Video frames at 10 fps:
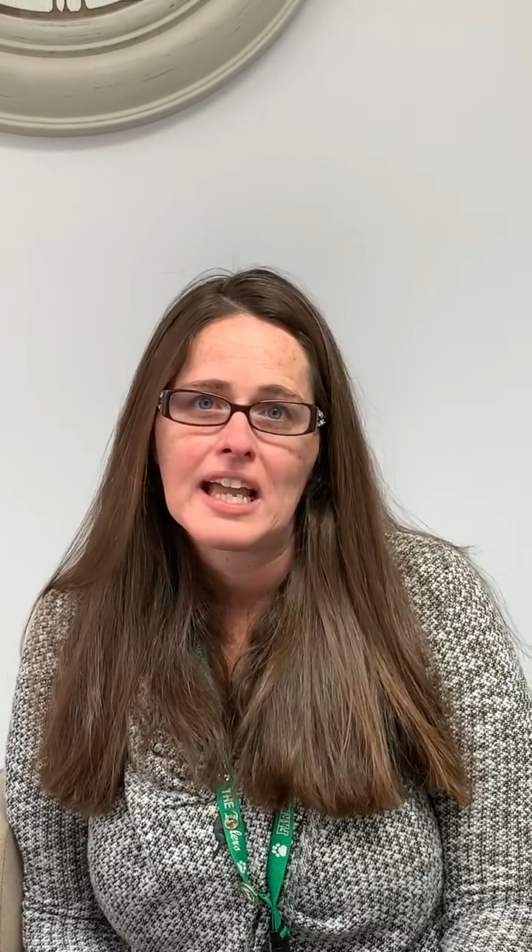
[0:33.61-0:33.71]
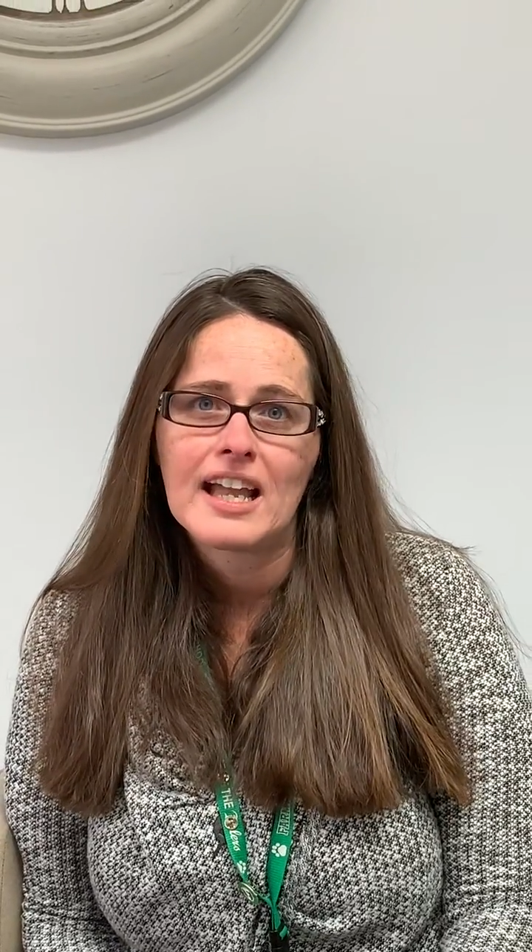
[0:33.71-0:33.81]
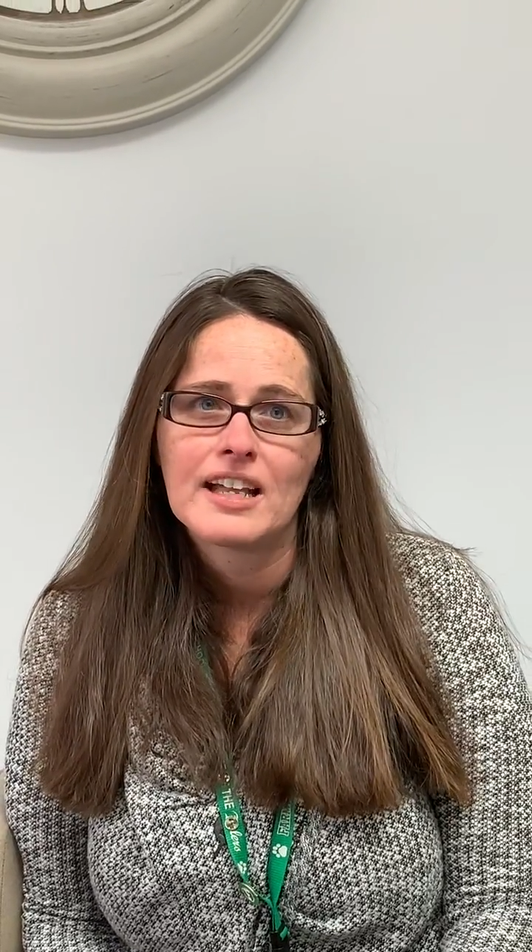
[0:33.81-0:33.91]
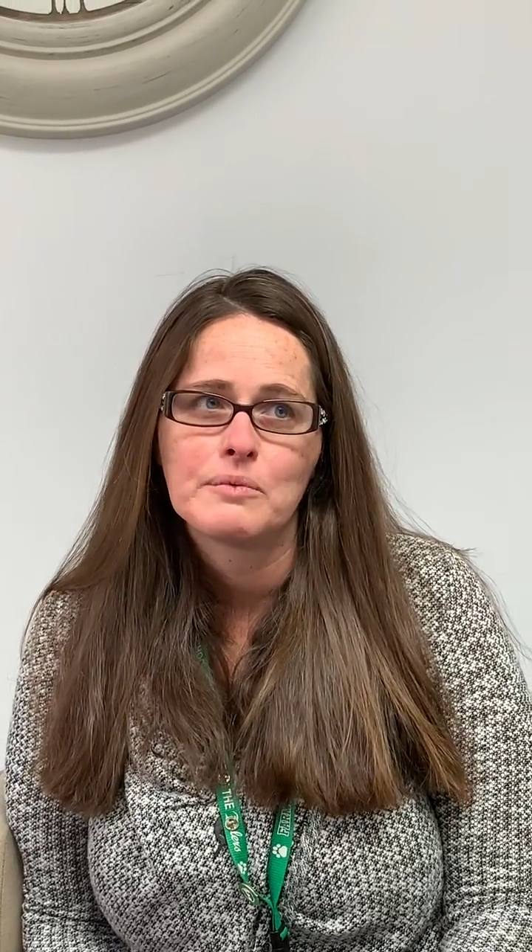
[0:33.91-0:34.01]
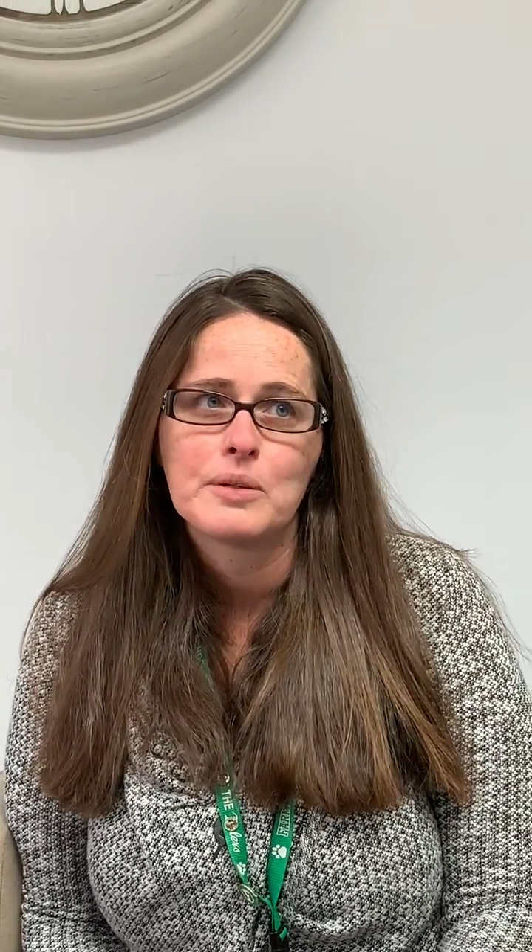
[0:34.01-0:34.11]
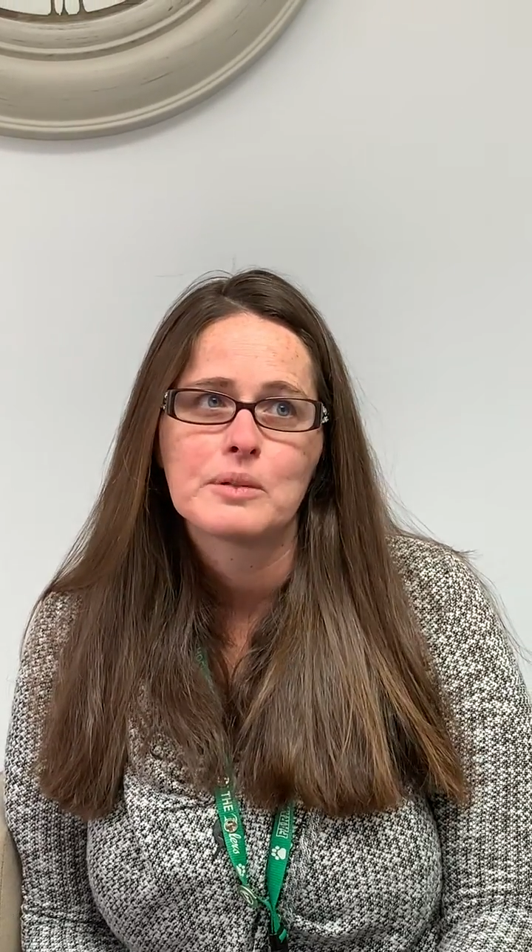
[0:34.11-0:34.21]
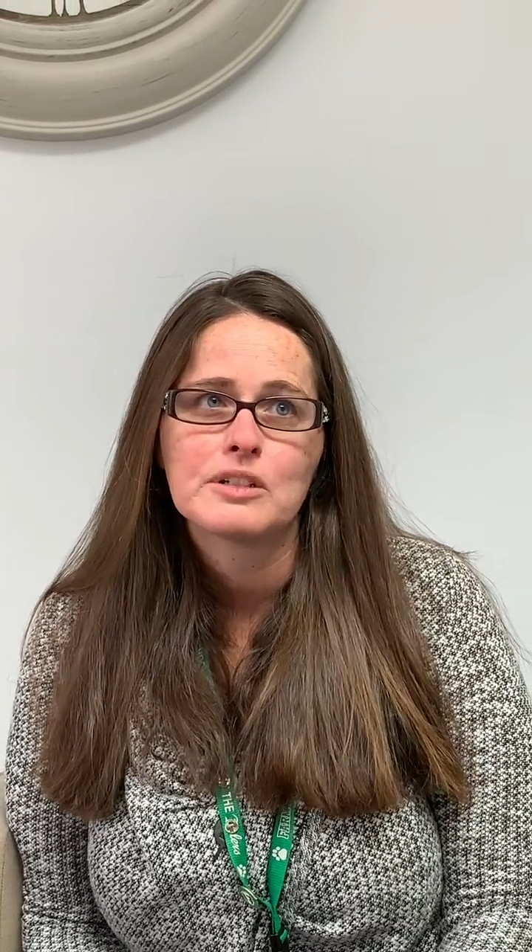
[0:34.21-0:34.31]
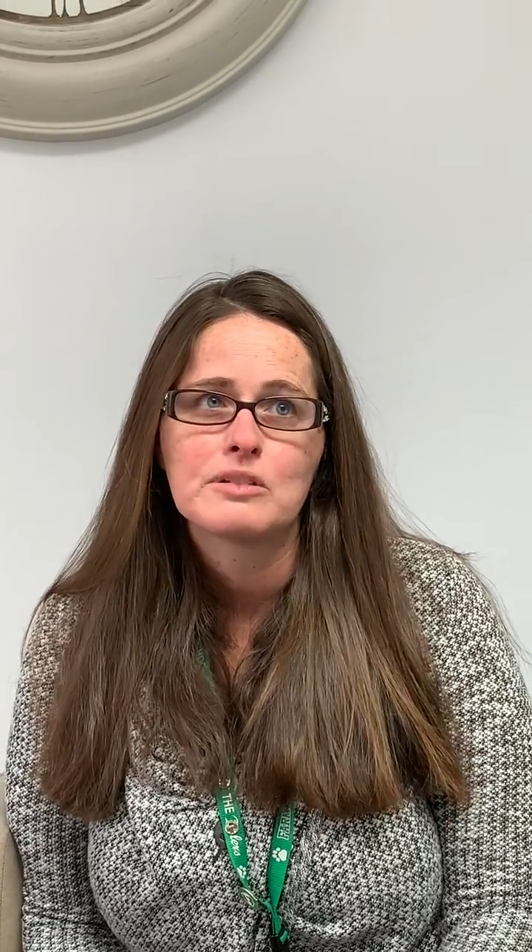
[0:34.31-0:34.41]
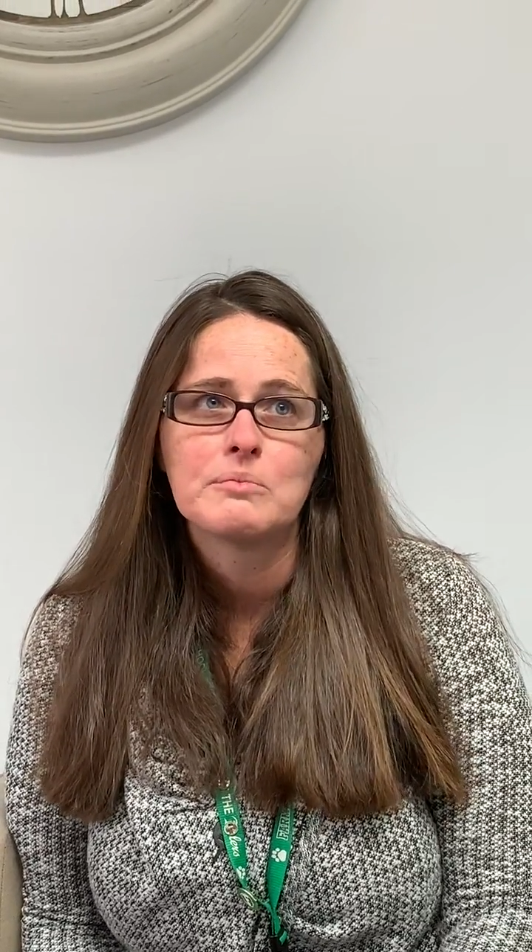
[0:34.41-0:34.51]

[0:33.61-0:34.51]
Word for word: and we were